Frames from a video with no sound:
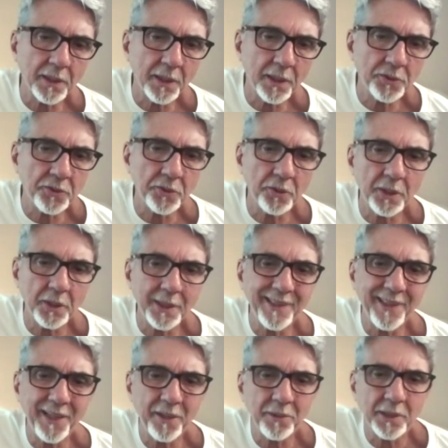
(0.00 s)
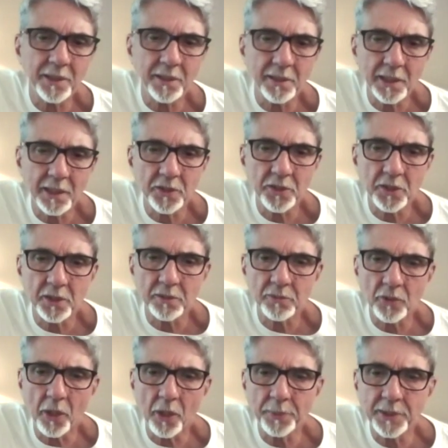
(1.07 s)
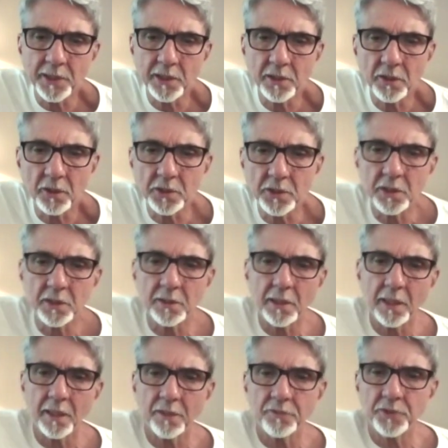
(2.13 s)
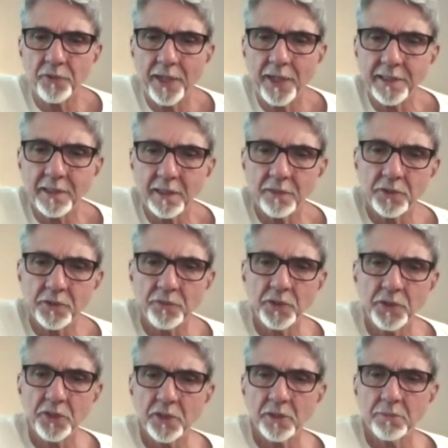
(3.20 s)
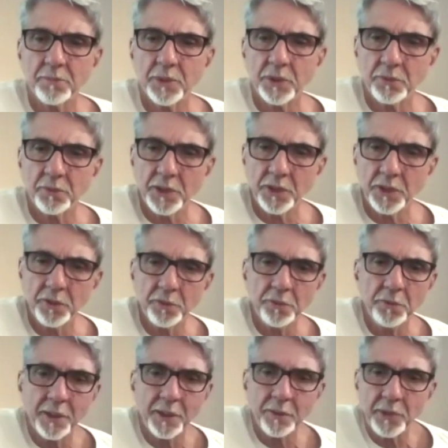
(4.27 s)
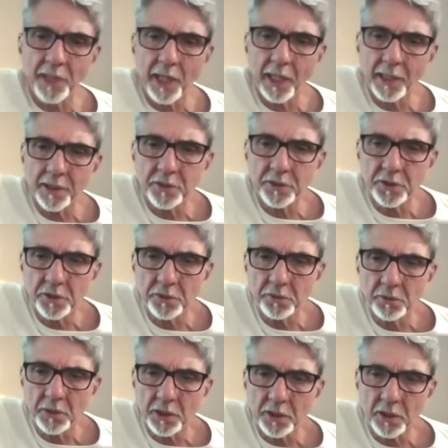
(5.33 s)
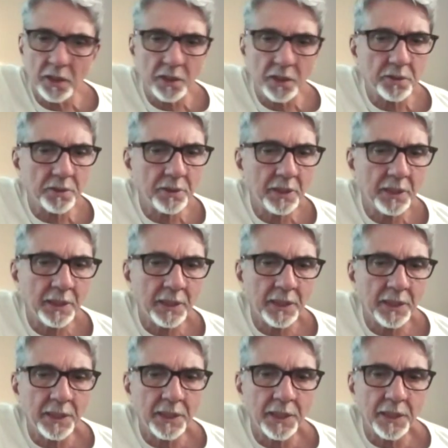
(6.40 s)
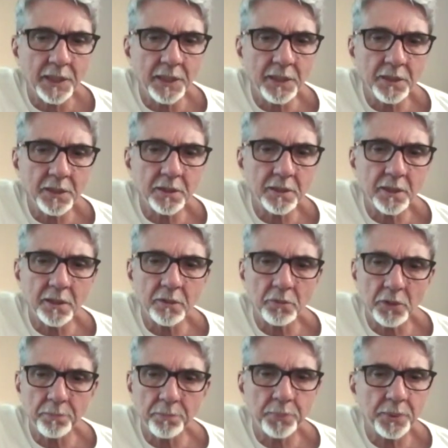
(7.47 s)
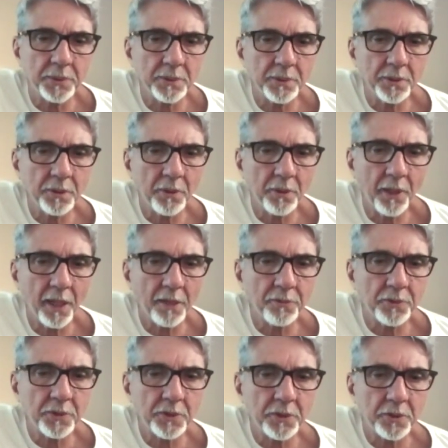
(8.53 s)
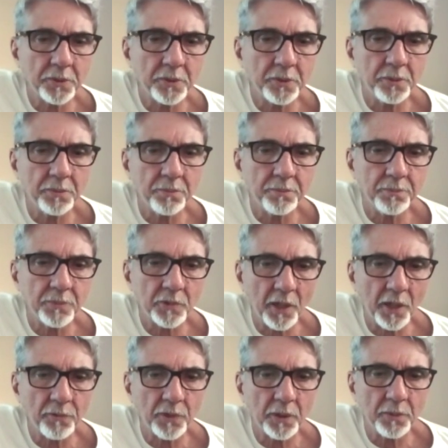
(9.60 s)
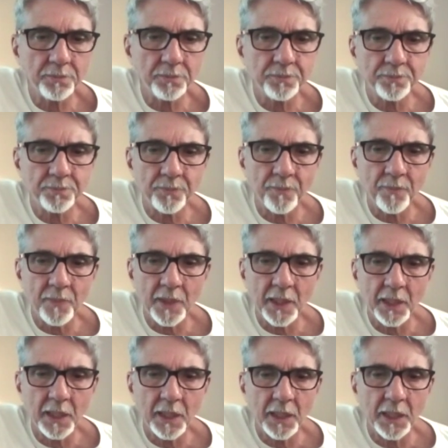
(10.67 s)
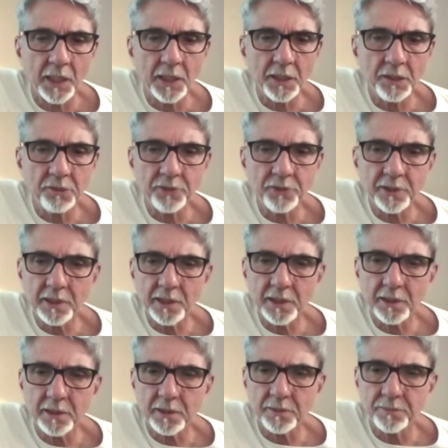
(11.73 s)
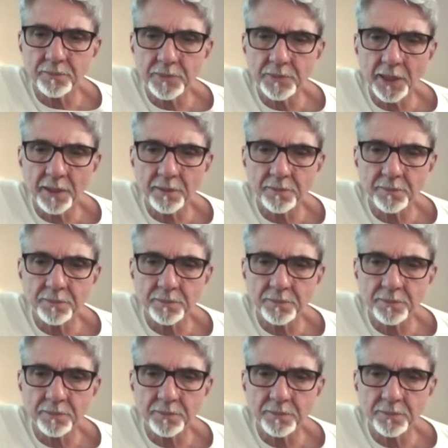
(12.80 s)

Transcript: as your inherent nature, dropping the notion of Dvaita, of division between you and reality, you and God, is the trip you have to travel in Vedanta. Now,